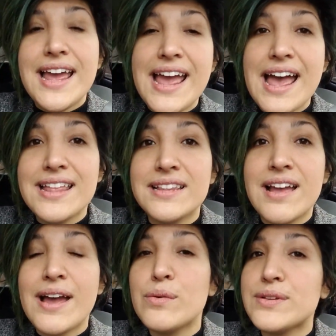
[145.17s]

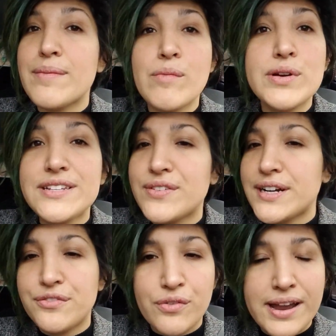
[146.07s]
and I'm always
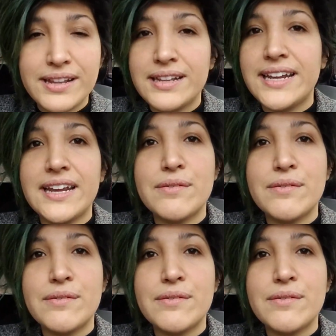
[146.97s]
very friendly,